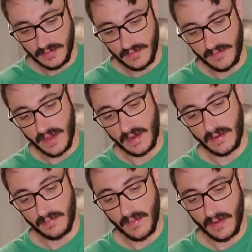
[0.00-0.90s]
We got our
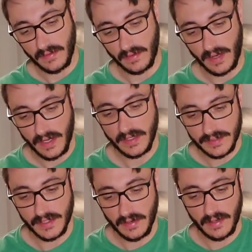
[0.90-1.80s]
malt
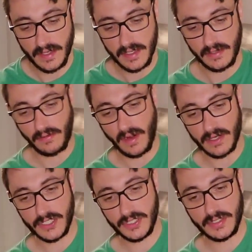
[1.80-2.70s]
grains already
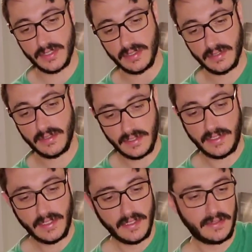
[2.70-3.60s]
crushed.
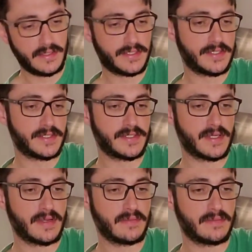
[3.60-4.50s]
This is
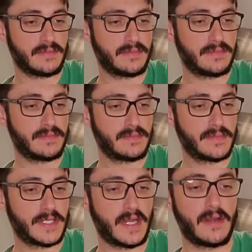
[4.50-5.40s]

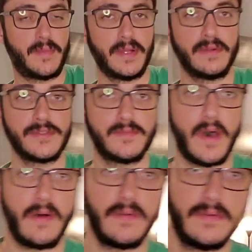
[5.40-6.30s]
Carapils
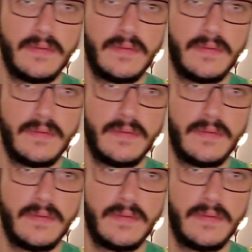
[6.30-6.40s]
malt.